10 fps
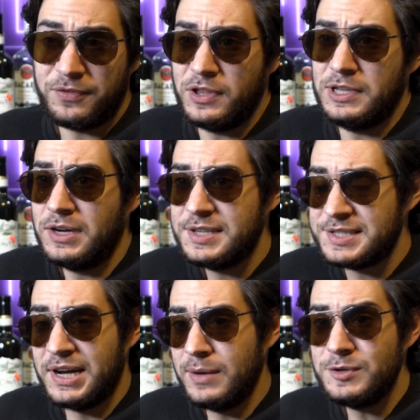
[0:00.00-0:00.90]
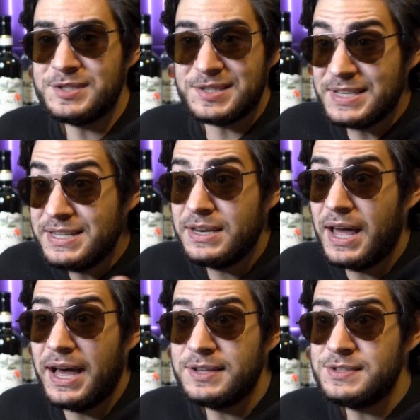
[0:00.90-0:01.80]
for the longest time was seen
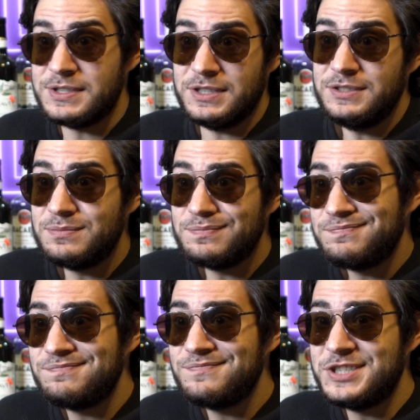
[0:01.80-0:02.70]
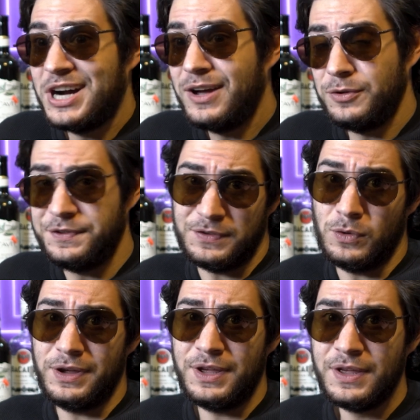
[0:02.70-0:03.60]
as a child's
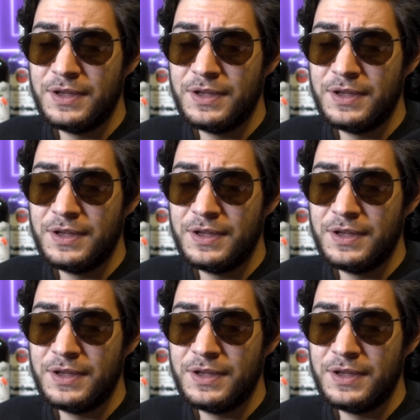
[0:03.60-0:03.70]
toy.